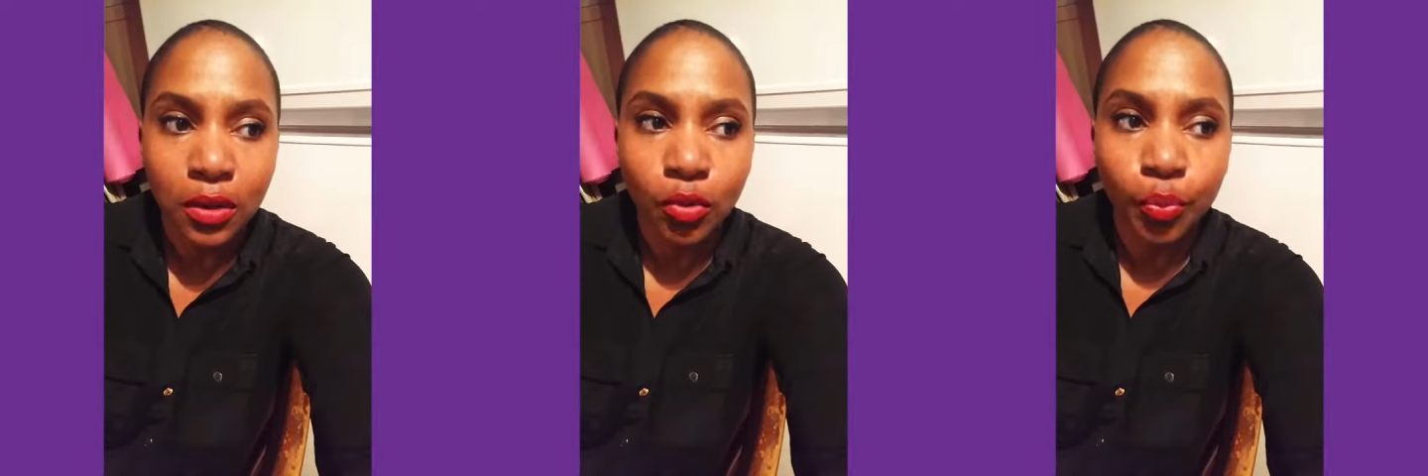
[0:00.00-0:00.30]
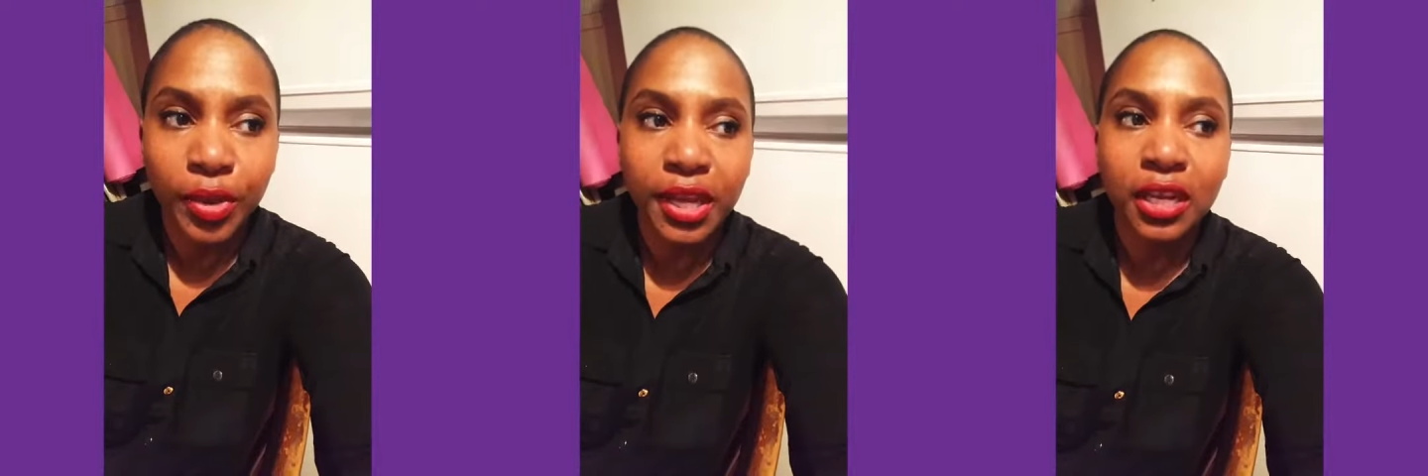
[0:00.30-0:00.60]
Or
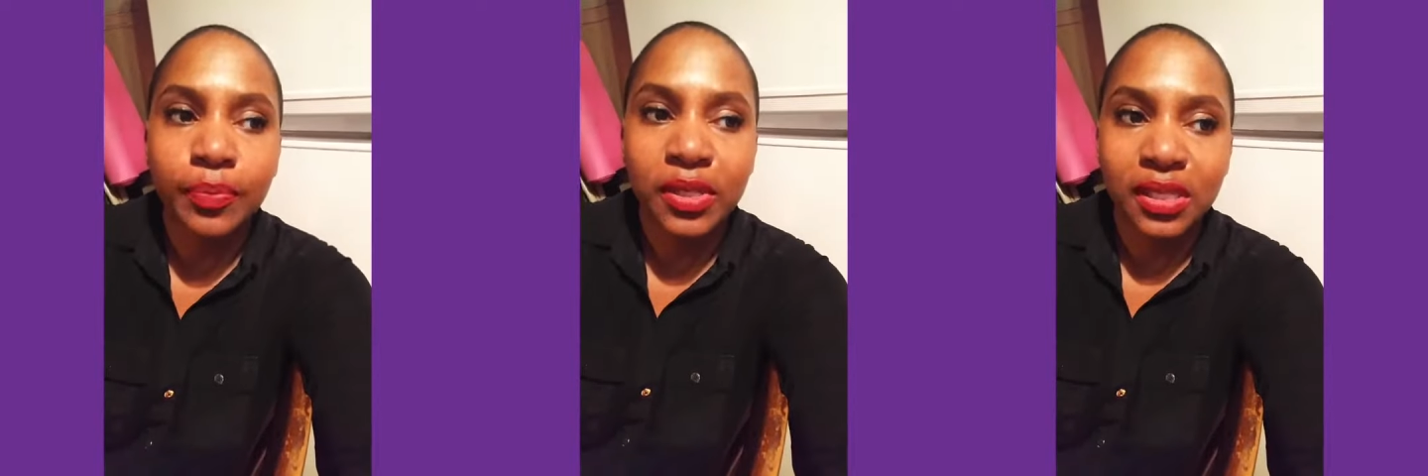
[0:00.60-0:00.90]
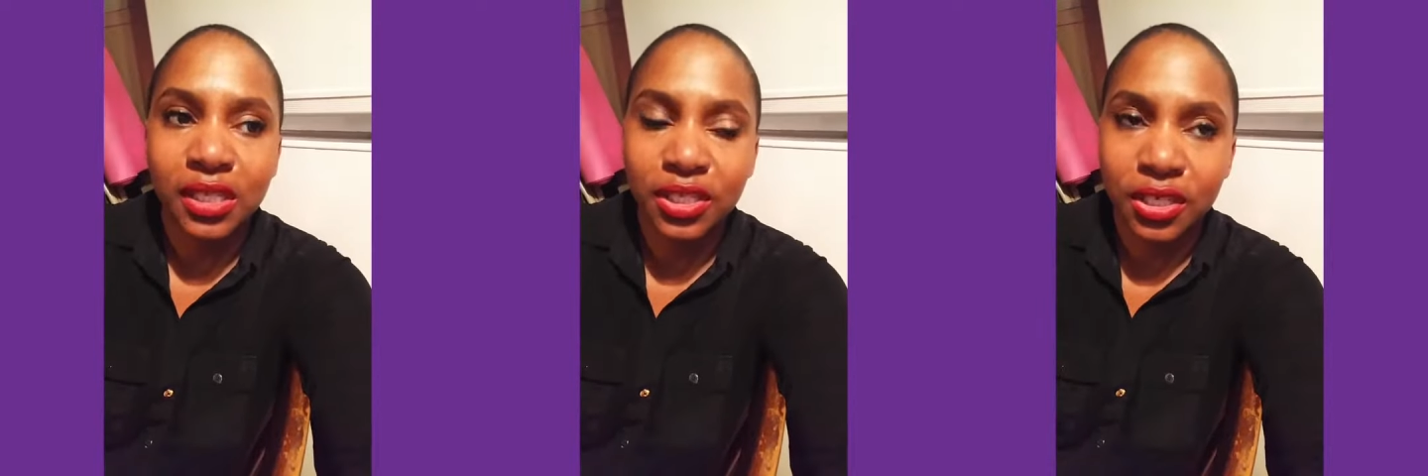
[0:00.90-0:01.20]
being in a
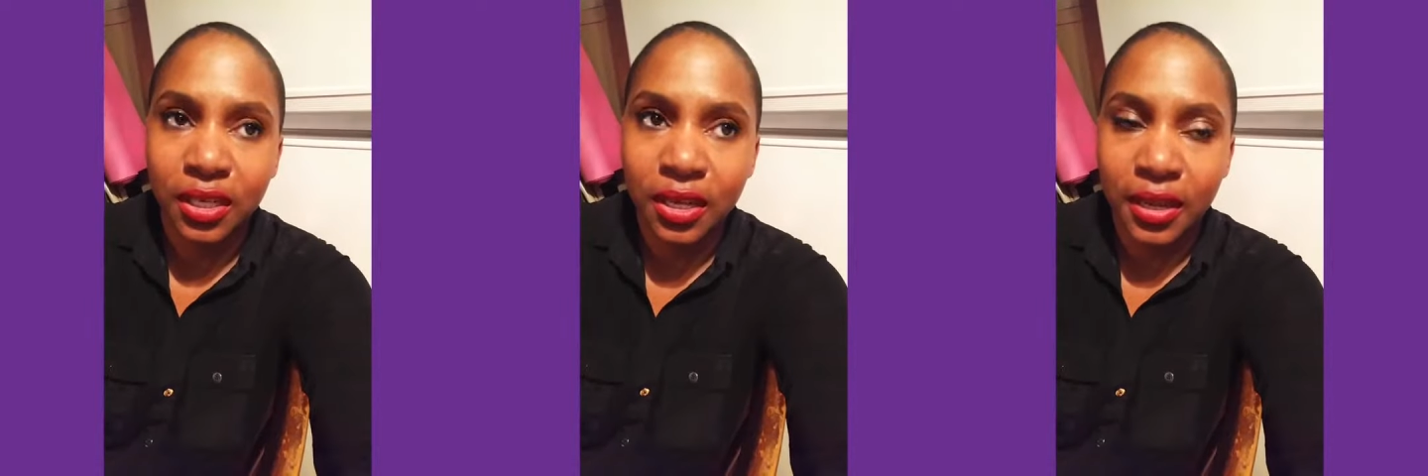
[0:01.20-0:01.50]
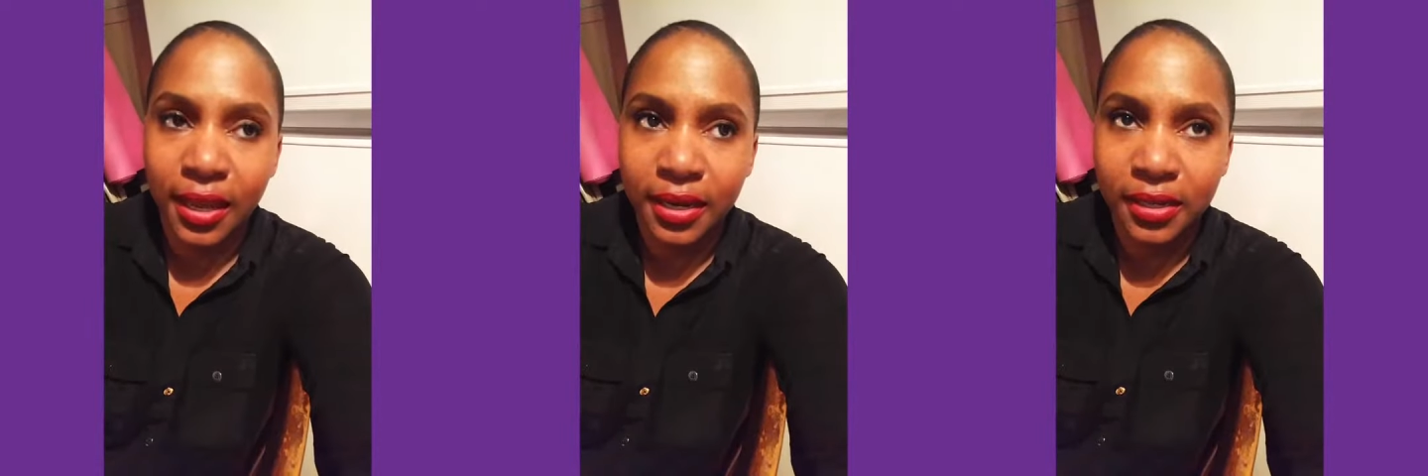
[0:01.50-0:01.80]

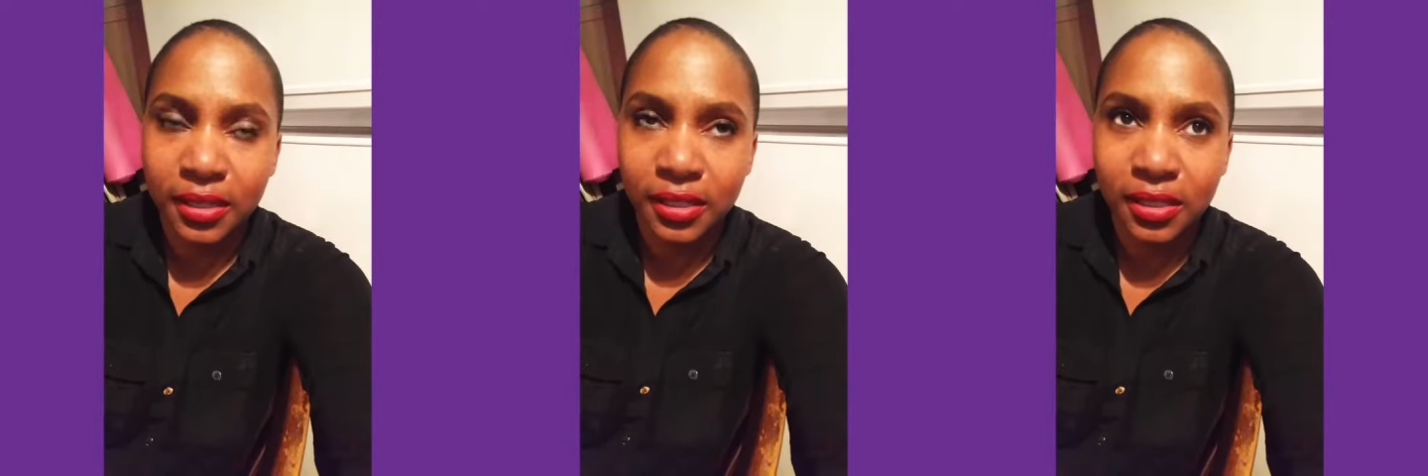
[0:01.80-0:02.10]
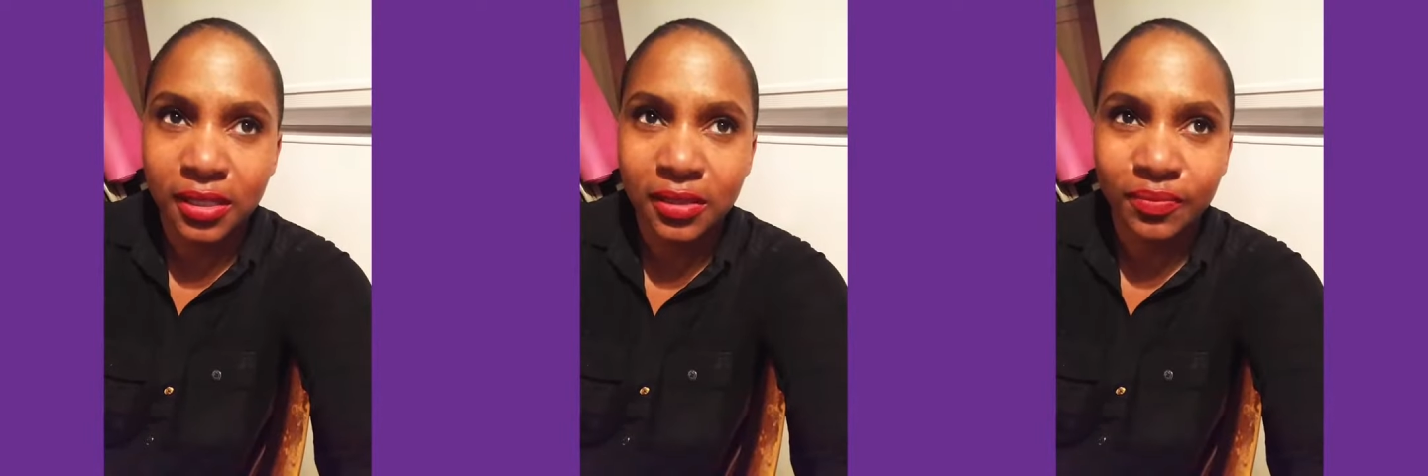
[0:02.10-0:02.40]
position that
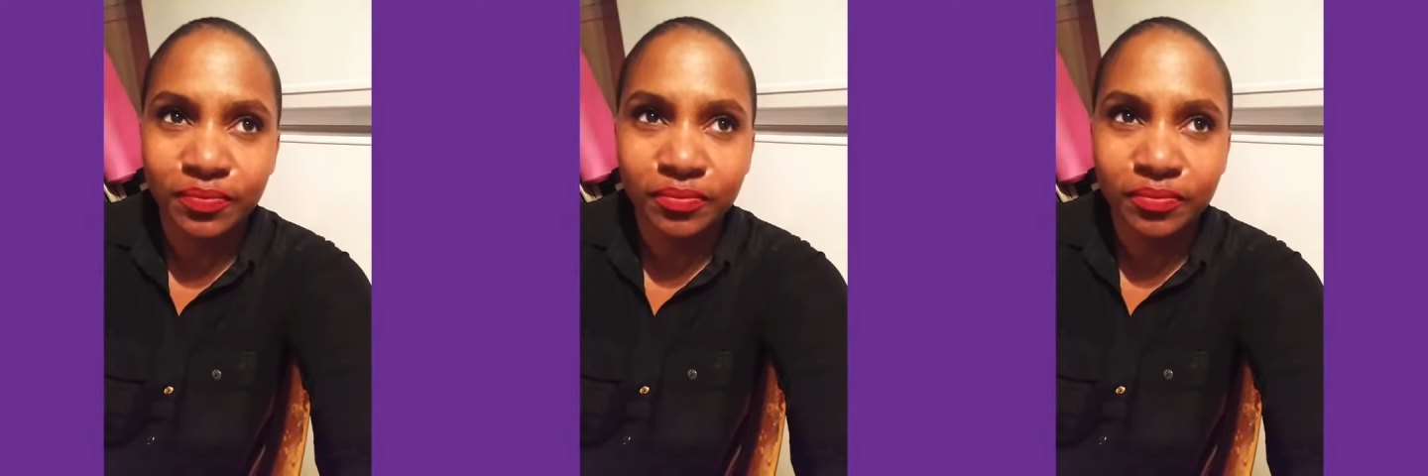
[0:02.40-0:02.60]
is